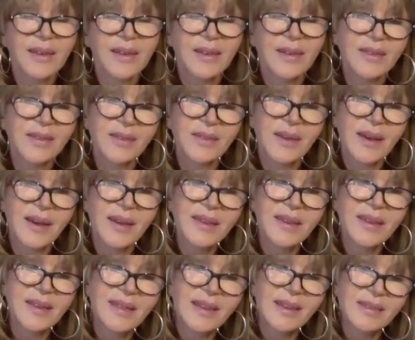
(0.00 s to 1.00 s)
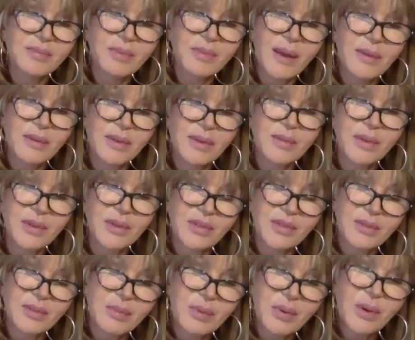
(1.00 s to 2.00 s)
So I think that's probably the
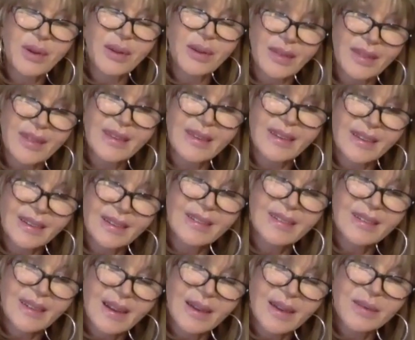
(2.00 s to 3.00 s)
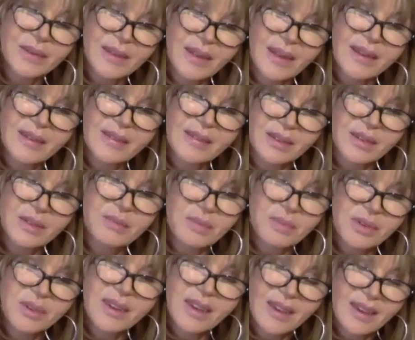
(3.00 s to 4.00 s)
most important thing I would like to
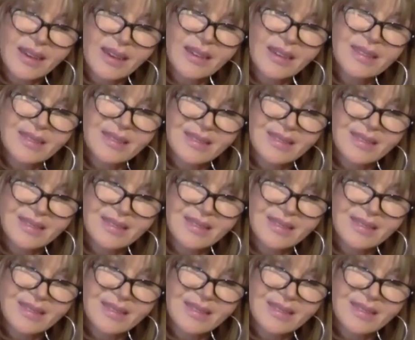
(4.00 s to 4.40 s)
communicate.